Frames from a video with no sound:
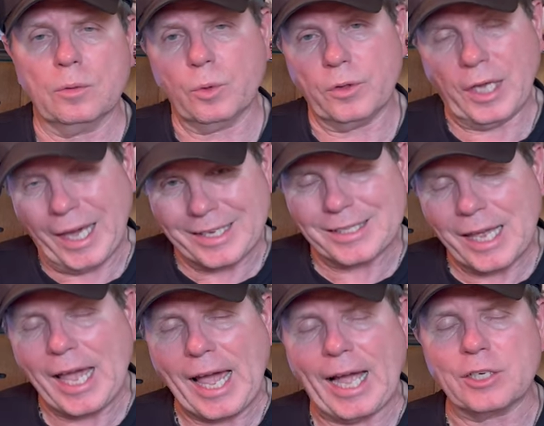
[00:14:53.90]
the eggs
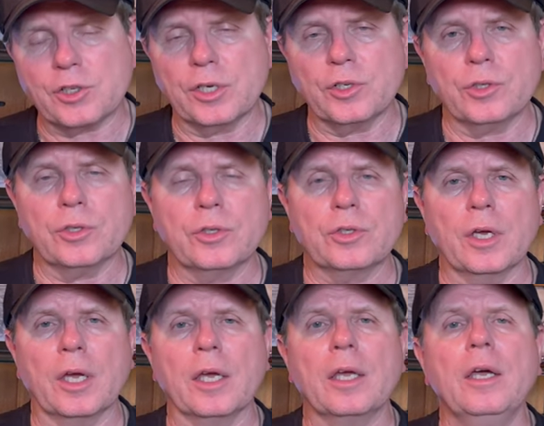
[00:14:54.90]
hatch, I should
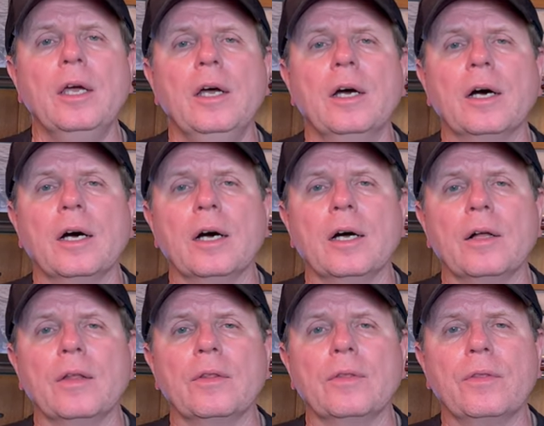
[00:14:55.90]
say,
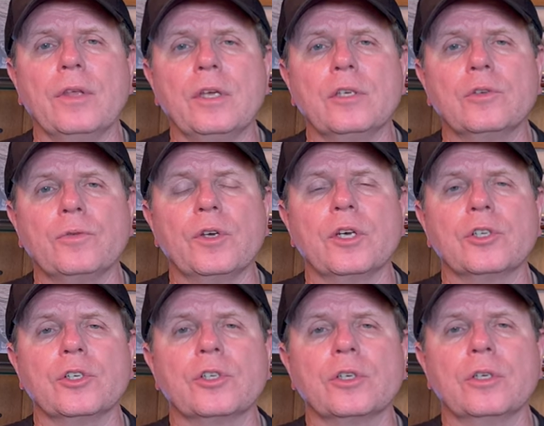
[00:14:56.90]
these
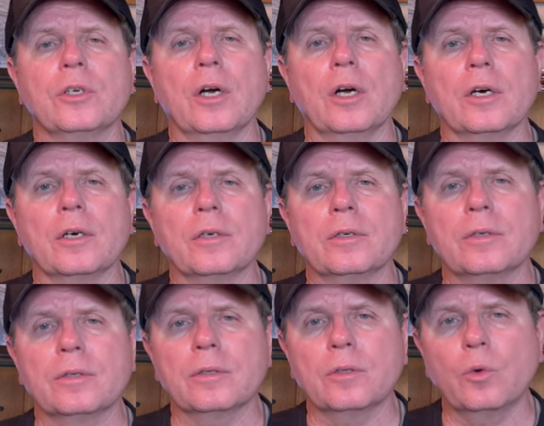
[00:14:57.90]
fish are
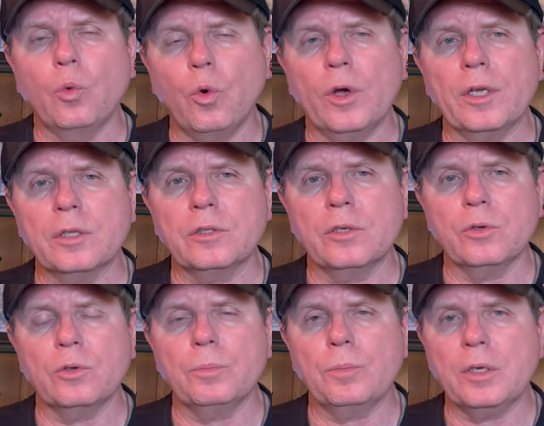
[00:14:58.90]
going
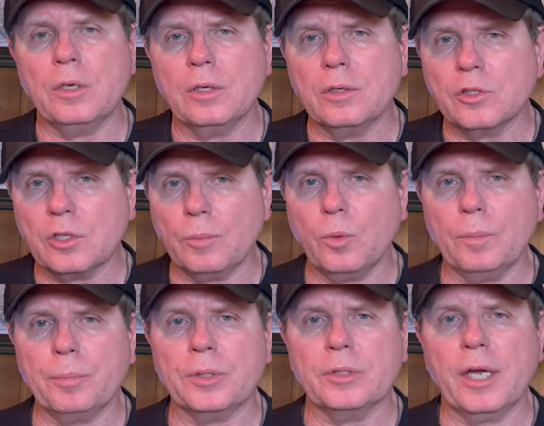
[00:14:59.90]
to be somewhat
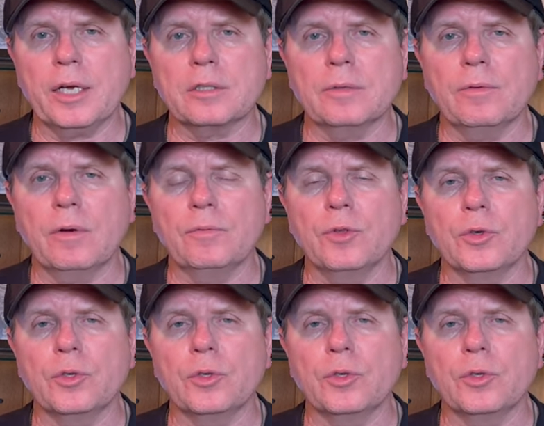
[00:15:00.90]
protective of their